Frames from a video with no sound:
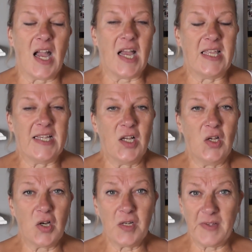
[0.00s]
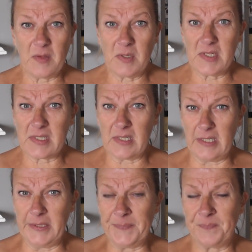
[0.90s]
I think a lot of it was
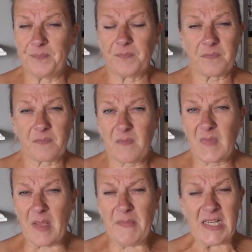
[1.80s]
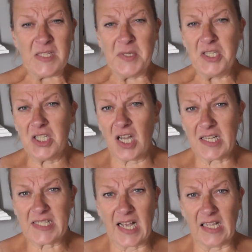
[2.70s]
because we
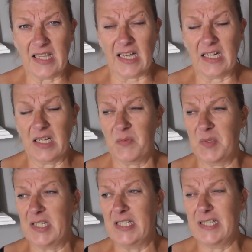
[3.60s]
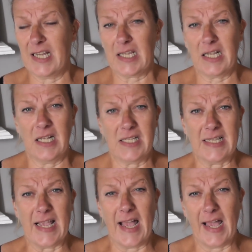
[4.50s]
just had that
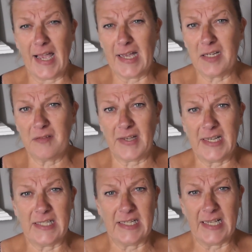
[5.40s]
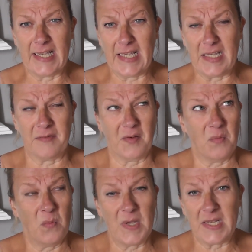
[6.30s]
ridiculously enervating heat for
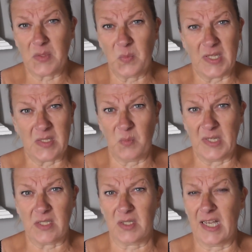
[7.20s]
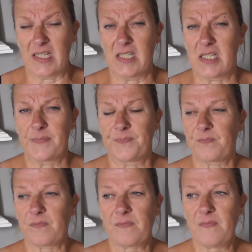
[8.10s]
weeks and weeks and weeks on end.
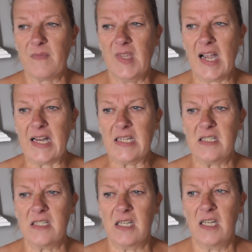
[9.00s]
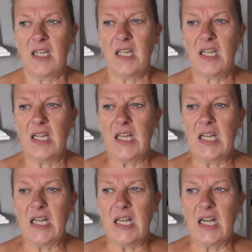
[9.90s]
And
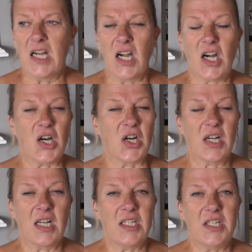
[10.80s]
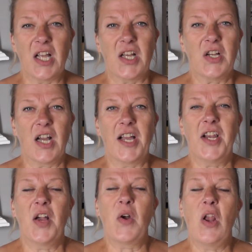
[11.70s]
oh, you know, I
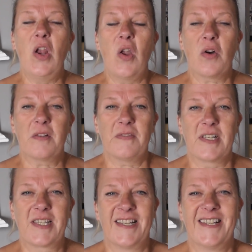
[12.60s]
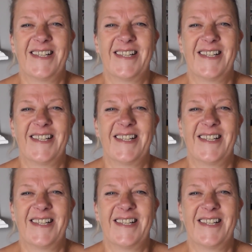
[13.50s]
know a lot of us